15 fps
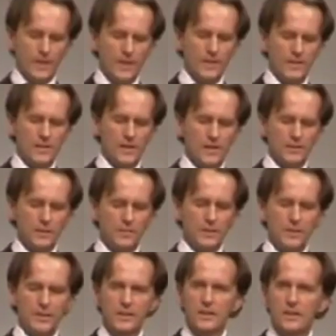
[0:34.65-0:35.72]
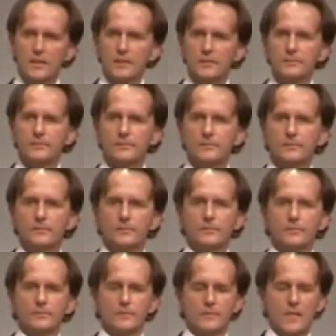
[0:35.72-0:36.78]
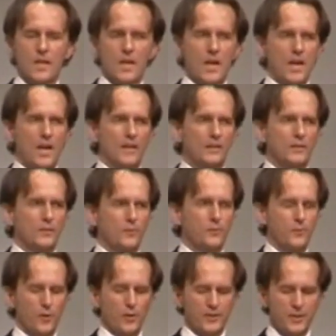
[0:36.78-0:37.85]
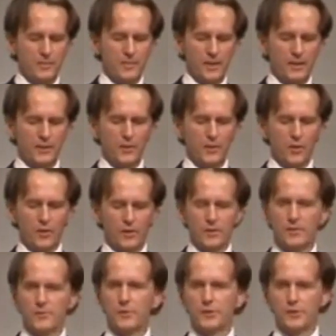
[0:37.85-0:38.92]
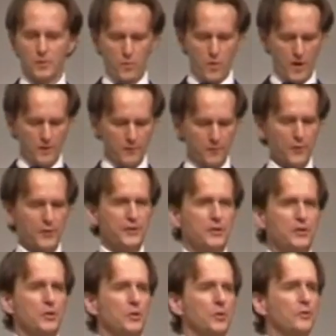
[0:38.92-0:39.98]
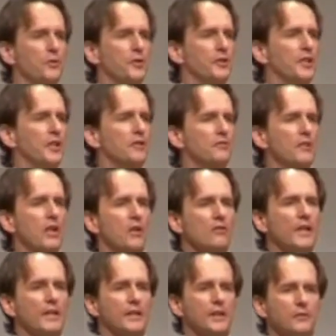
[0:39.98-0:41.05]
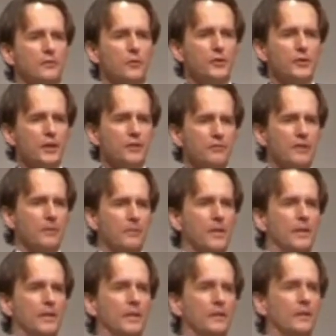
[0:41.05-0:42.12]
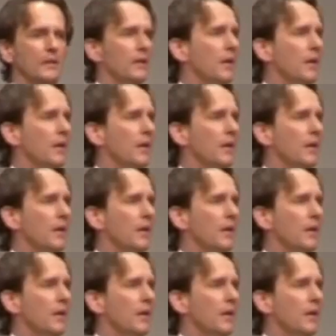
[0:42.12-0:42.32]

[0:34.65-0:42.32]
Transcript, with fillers: I start the bidding here at $40 million, 41, 42, 43 already, at 43 million.